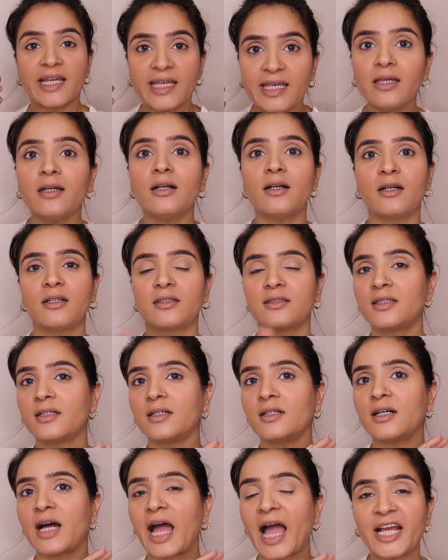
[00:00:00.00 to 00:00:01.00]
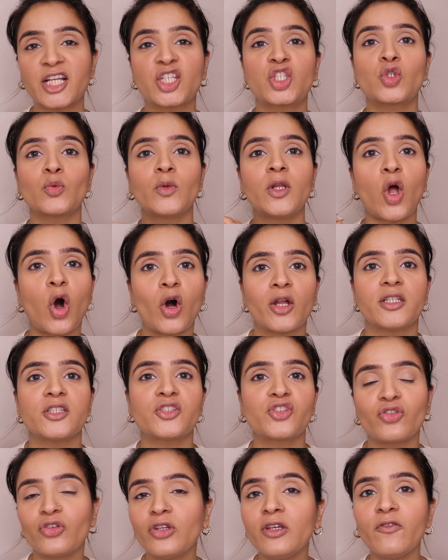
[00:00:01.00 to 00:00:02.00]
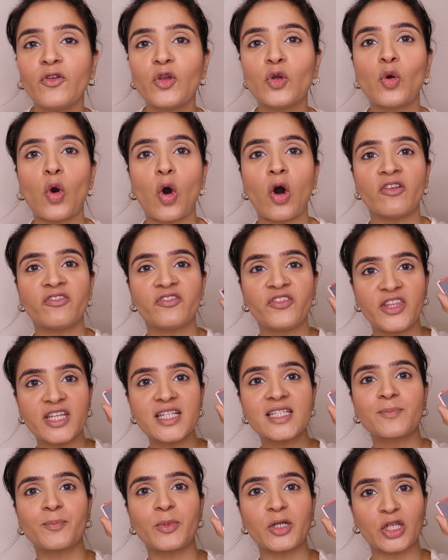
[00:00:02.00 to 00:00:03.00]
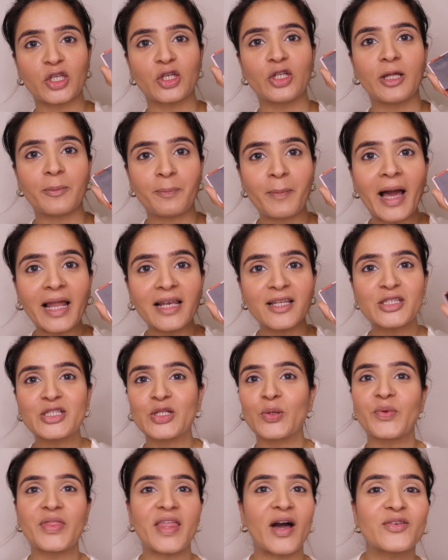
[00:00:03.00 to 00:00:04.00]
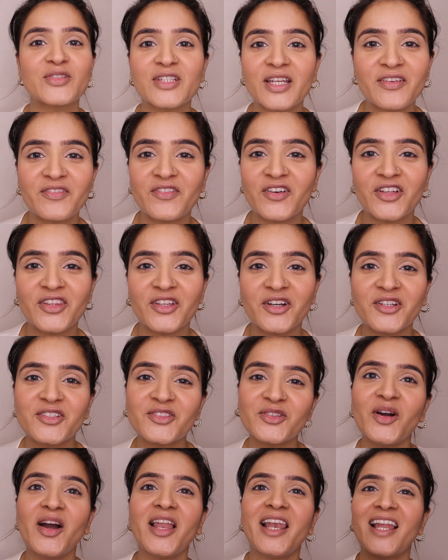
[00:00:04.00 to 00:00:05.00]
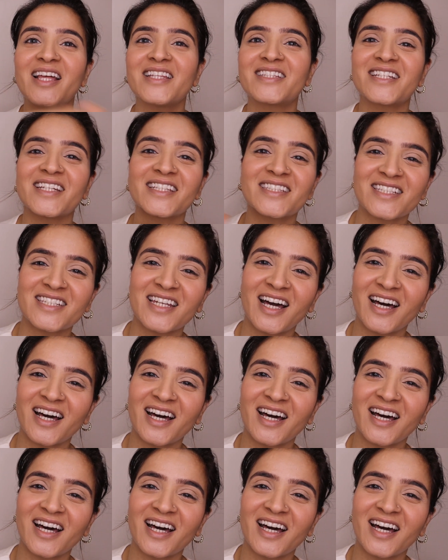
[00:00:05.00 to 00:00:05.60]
hear the actual honest review of this particular palette. So without any further ado, let's get